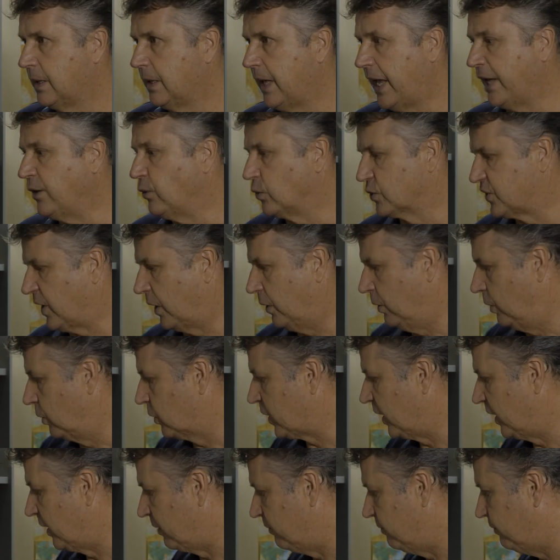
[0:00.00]
and also
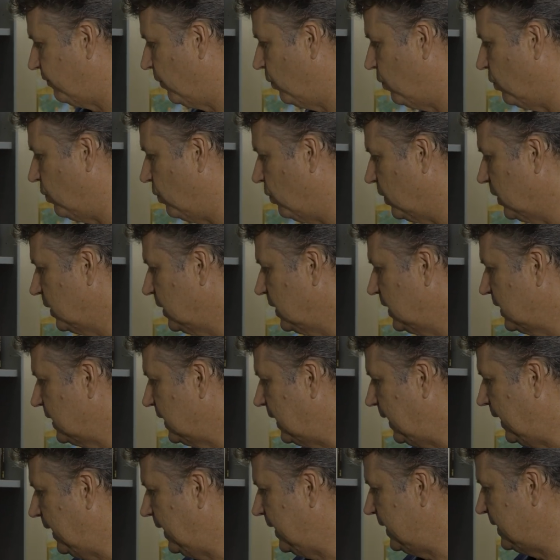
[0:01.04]
looking for
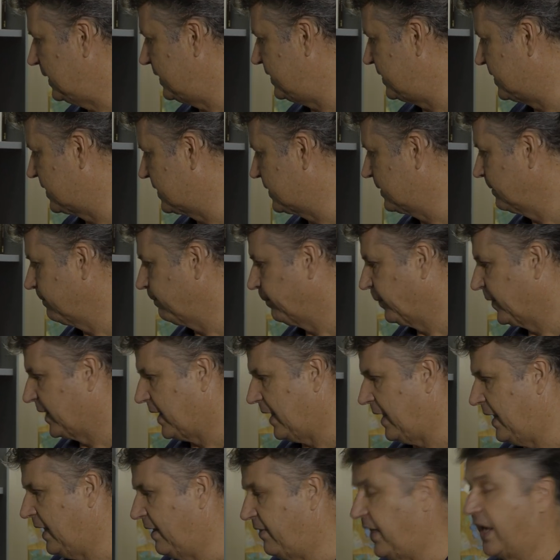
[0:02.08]

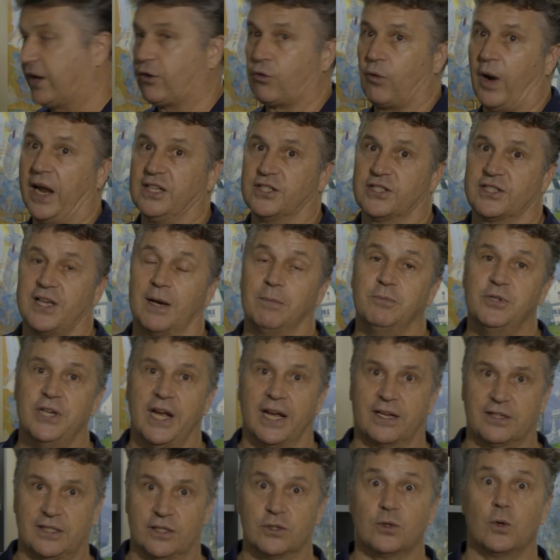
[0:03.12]
that great
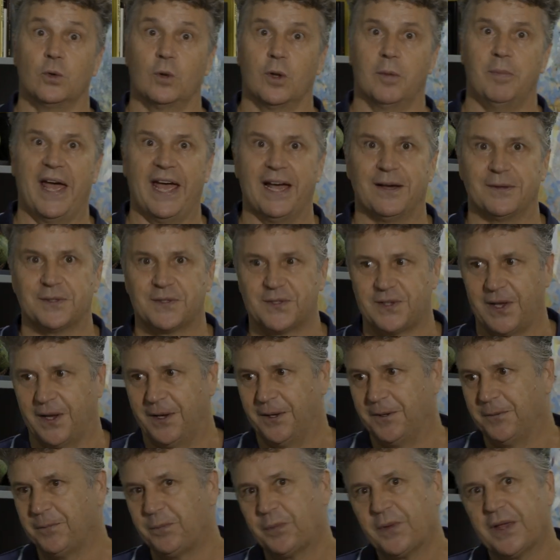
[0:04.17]
subject, is all about.
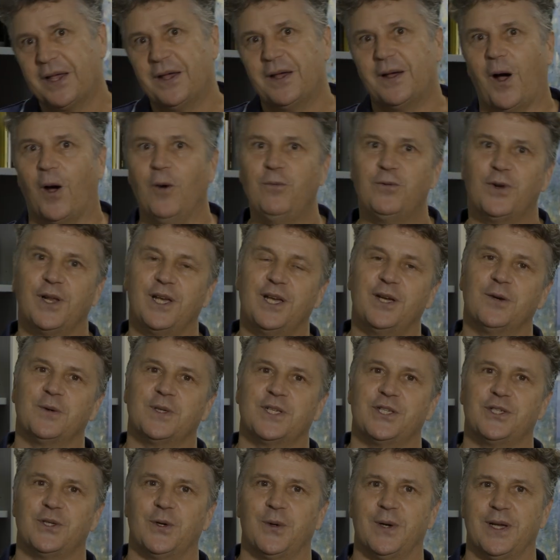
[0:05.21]
So hopefully you
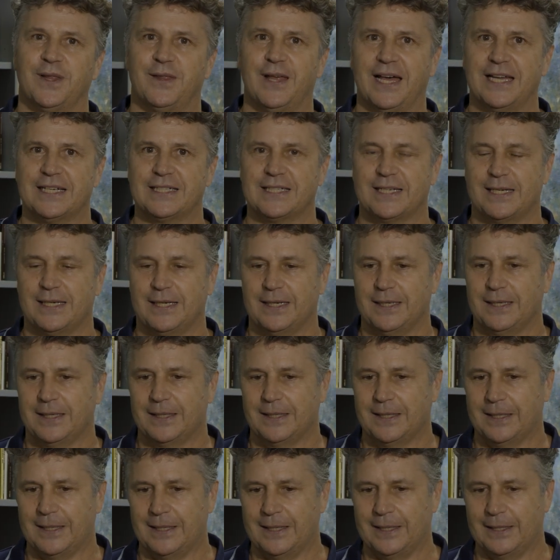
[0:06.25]
enjoyed that.
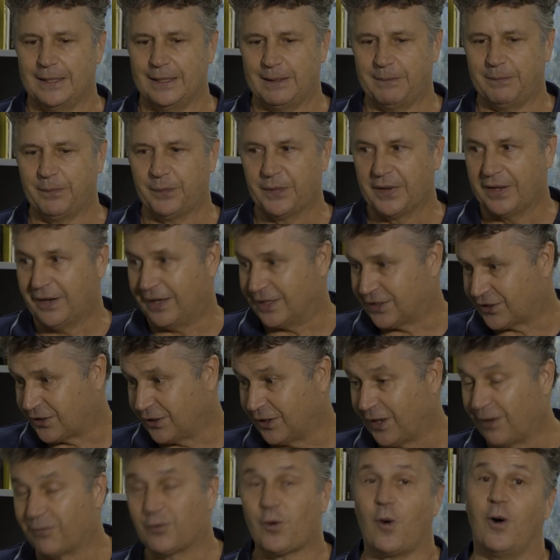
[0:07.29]
I
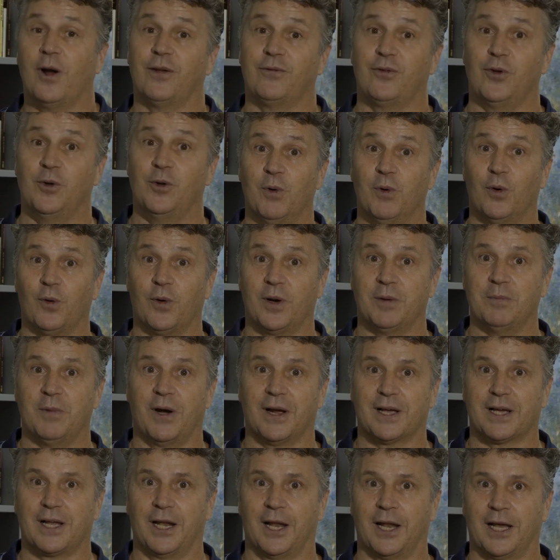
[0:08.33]
still have quite a more in
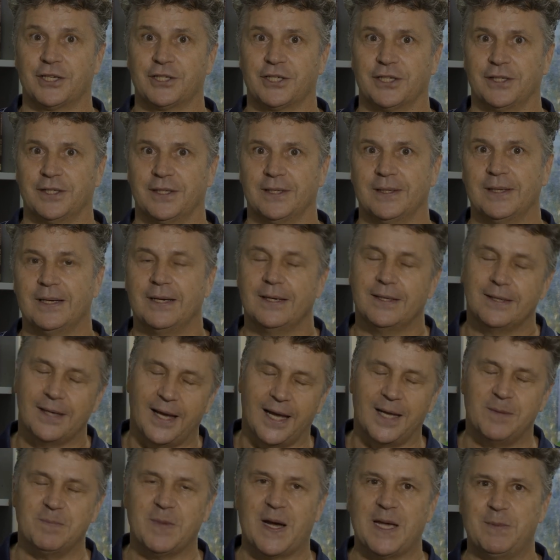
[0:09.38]
my collection,
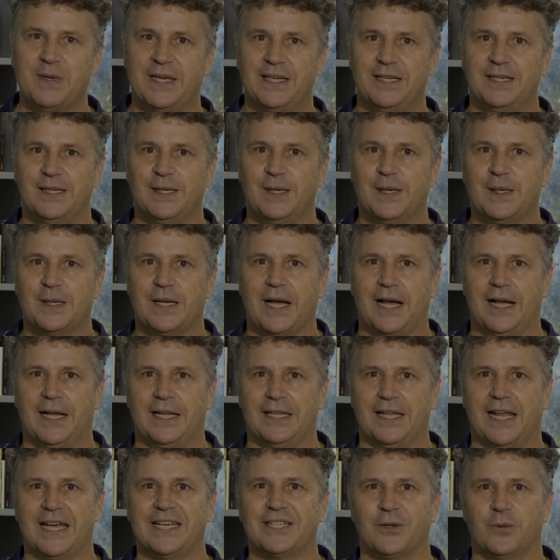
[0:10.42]
and maybe
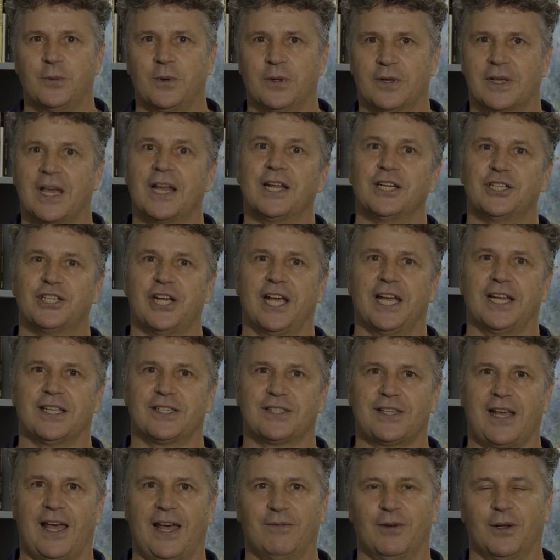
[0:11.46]
later we'll get a
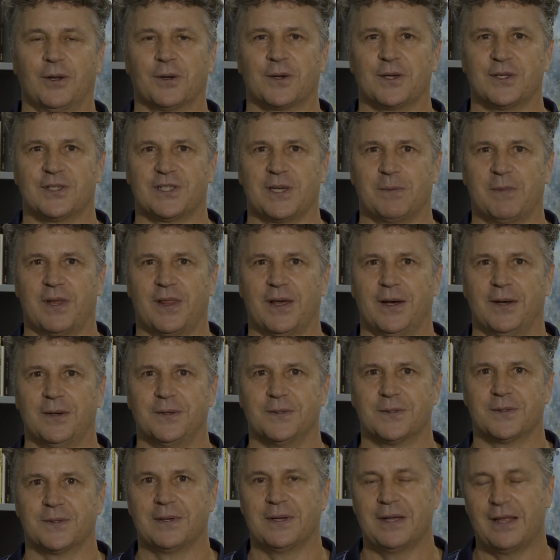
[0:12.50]
chance to have a look at some of
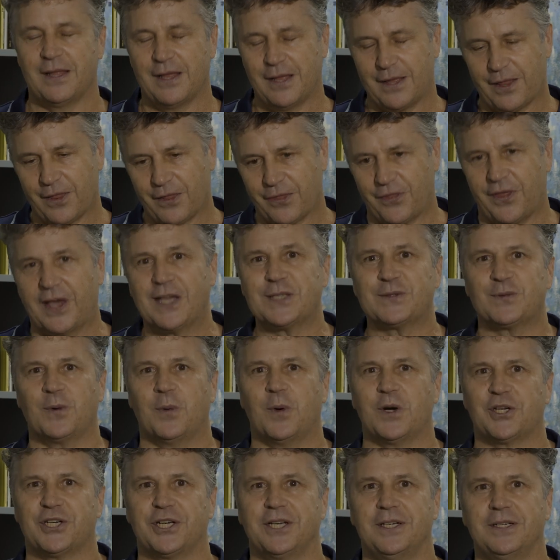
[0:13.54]
those. Thanks for
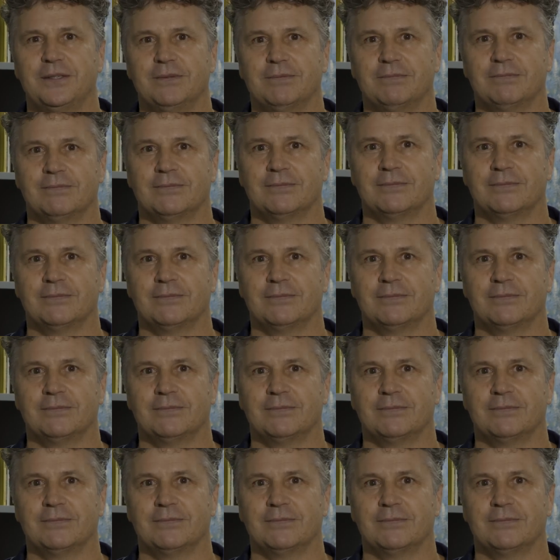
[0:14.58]
watching,